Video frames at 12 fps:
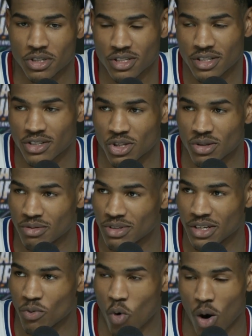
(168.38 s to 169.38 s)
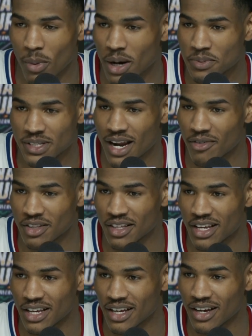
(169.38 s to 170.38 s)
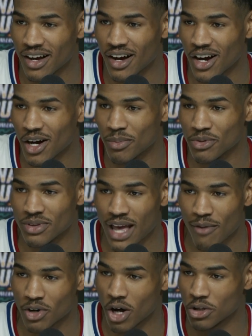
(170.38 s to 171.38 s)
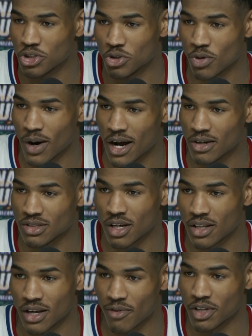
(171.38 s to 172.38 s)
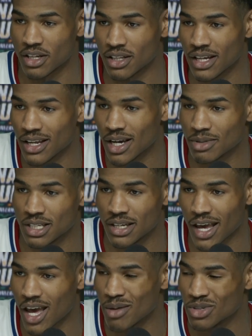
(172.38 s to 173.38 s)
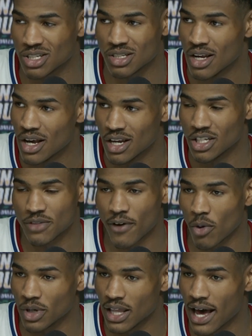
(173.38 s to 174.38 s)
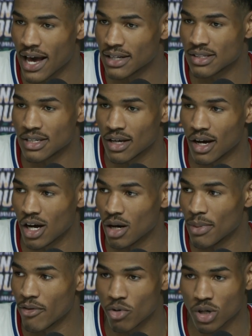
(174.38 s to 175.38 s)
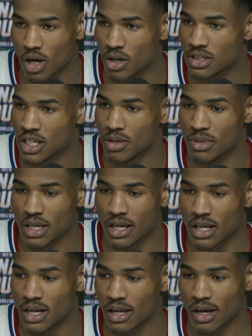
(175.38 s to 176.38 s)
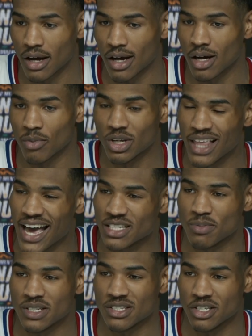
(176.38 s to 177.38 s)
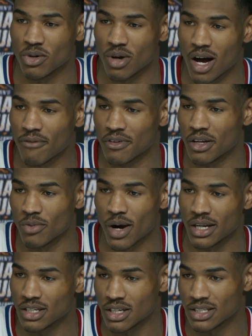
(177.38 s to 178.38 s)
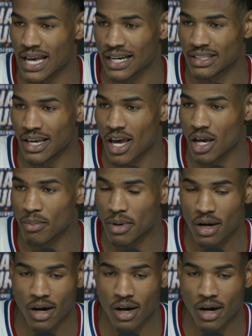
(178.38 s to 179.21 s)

Just in warm-ups and everything, having all the shoot-arounds, everything leading up to the game, just felt relaxed. Everyone on our team did. Relaxed but still confident and ready to attack the game.